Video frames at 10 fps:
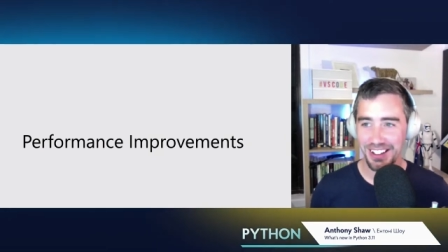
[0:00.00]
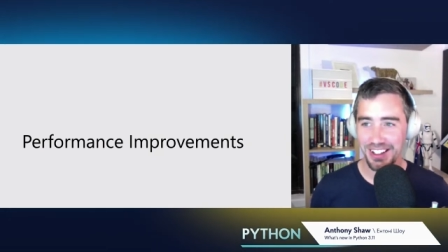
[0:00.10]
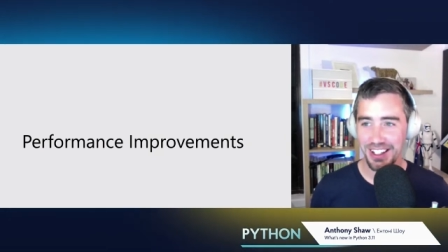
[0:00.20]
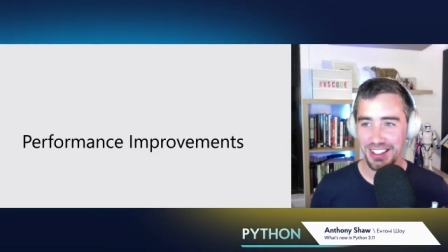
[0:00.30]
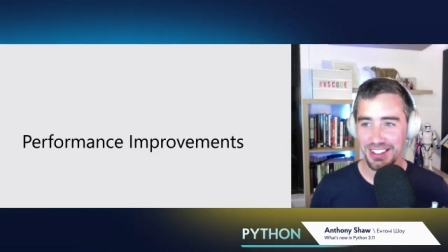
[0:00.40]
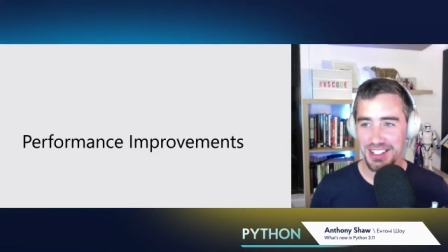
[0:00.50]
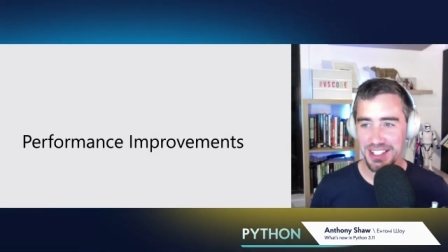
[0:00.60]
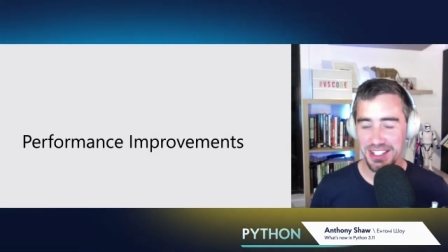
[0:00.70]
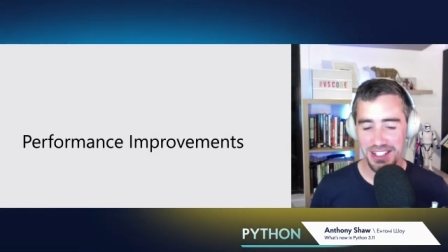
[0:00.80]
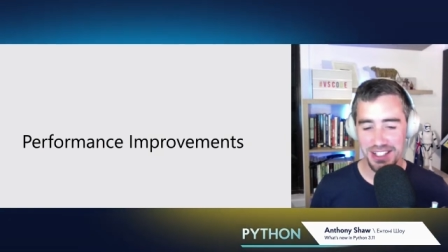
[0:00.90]
Okay,
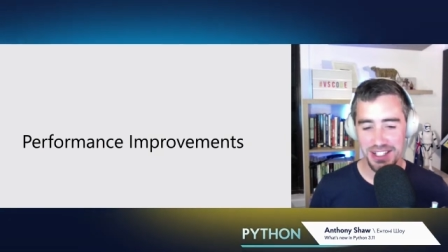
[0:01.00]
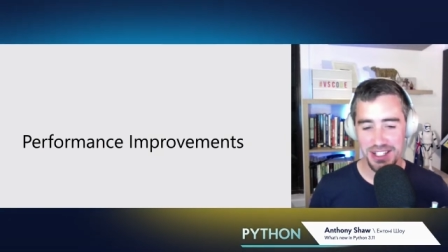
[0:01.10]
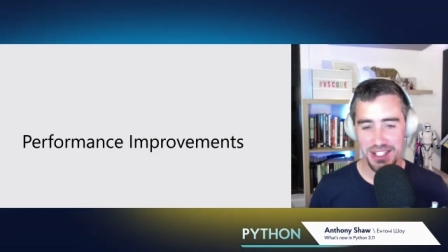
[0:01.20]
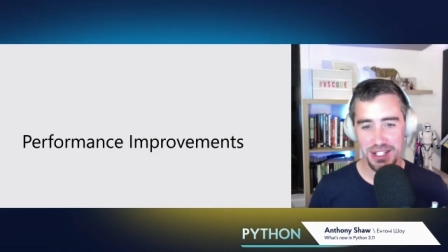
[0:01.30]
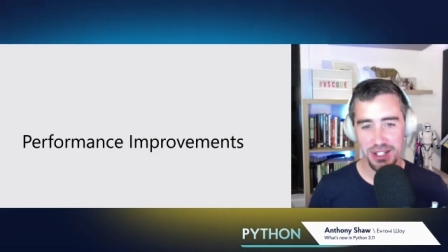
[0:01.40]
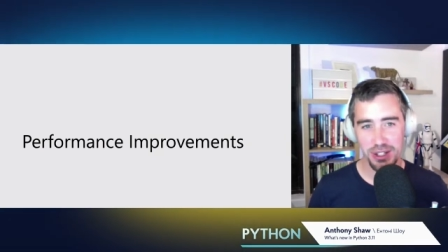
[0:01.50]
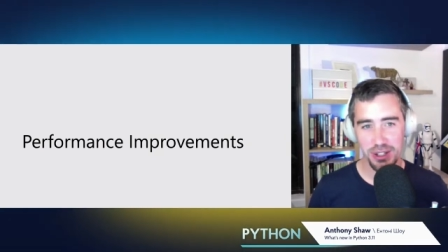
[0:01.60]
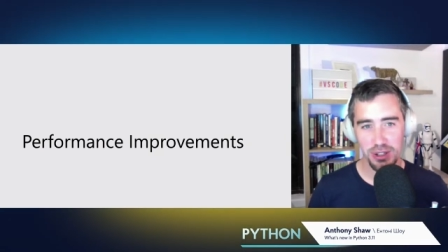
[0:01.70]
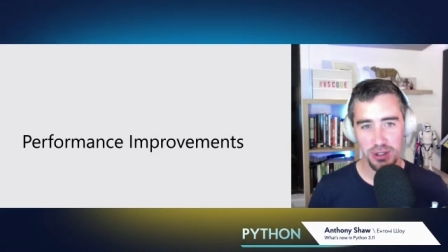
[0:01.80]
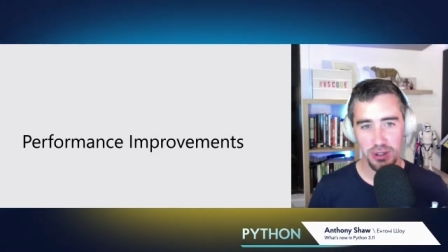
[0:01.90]

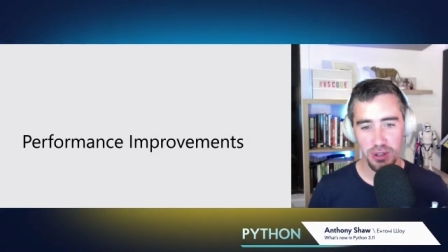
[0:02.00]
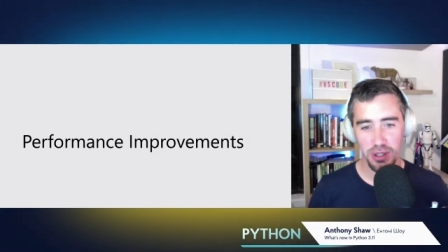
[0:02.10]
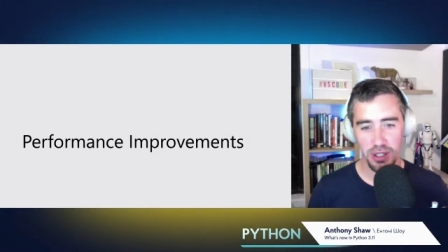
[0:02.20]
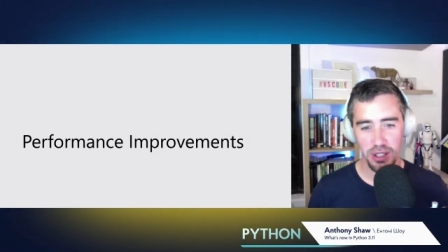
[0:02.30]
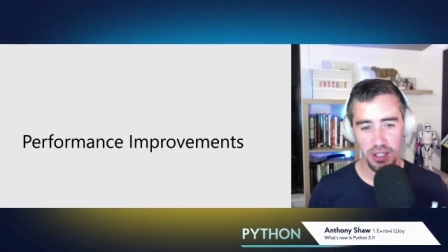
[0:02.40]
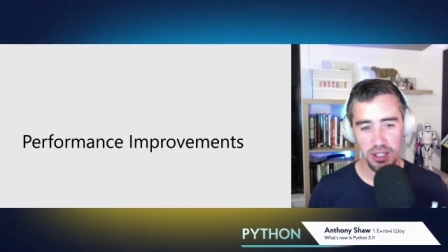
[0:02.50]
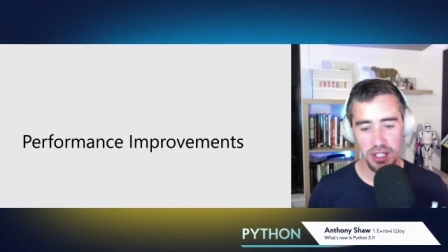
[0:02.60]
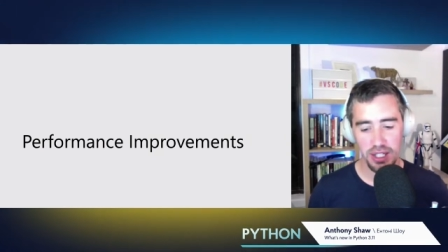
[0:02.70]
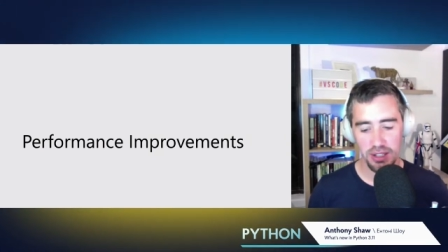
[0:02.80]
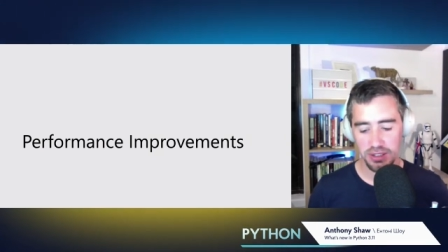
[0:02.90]
so
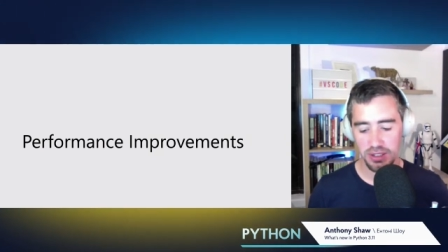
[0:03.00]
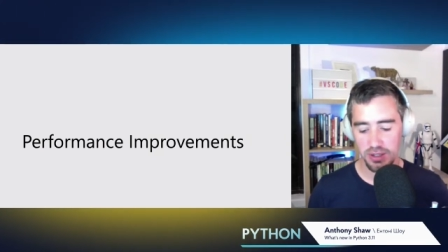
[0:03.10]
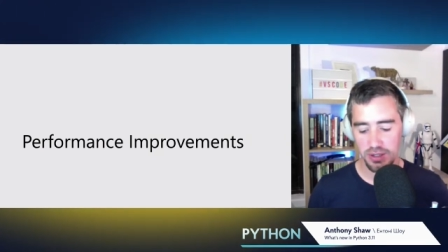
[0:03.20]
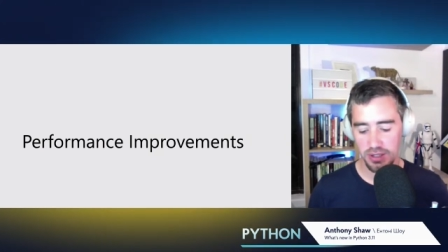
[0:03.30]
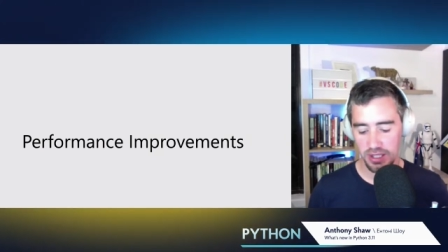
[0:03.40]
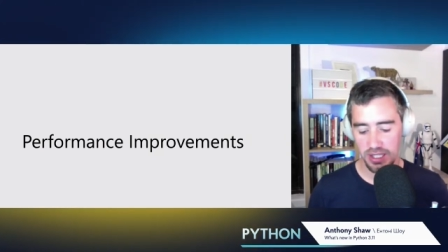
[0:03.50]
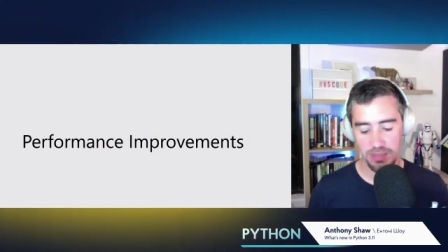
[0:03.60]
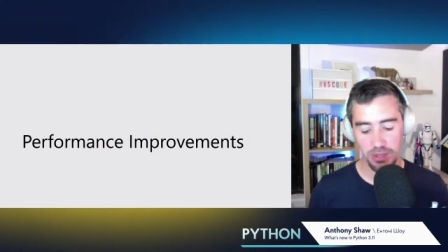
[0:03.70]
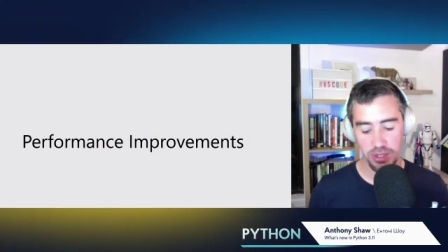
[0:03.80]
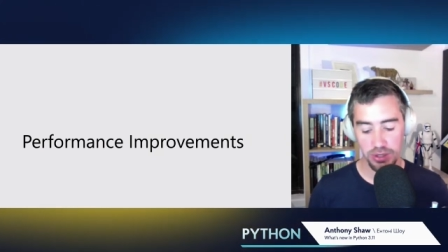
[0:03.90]
now to I guess
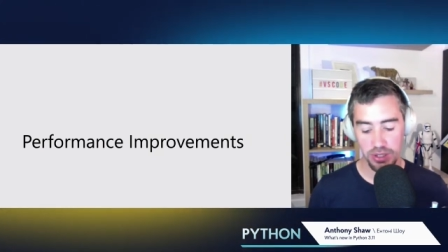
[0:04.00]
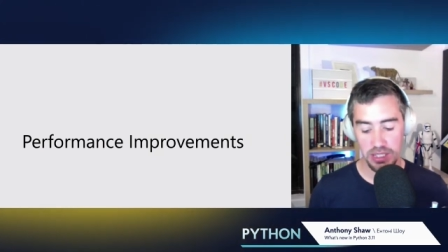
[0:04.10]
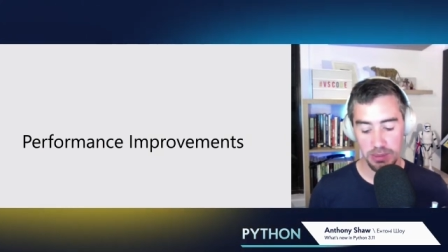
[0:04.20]
some of the juicy